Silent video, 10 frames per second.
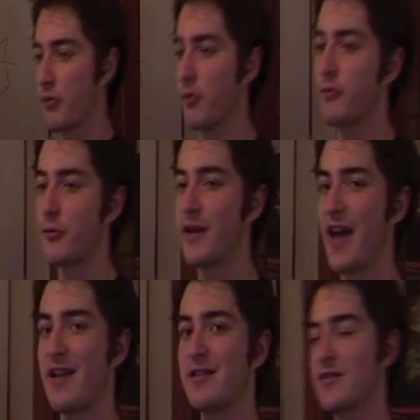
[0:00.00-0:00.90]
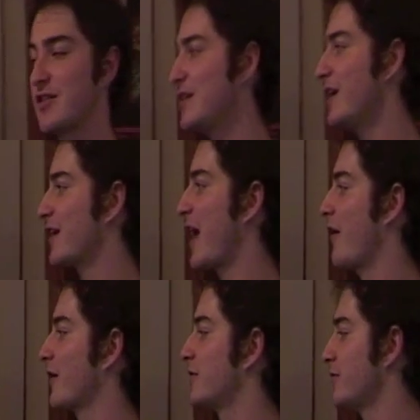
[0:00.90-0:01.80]
proof, we can see a
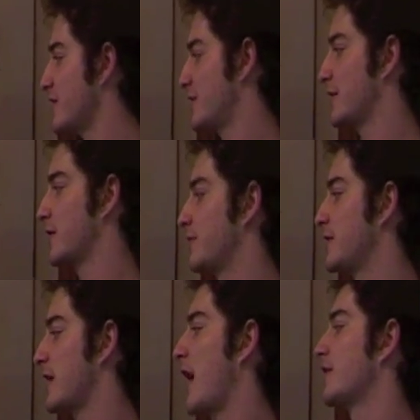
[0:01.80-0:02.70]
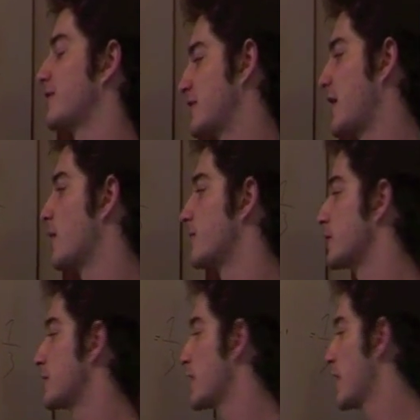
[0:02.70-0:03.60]
characteristics of these kind of
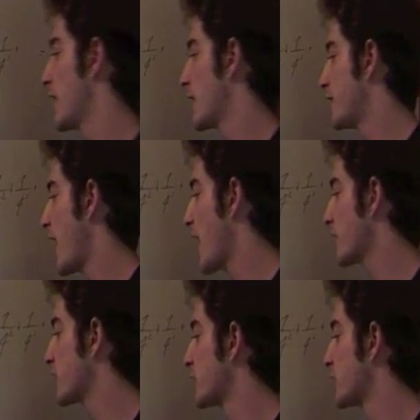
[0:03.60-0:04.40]
sums that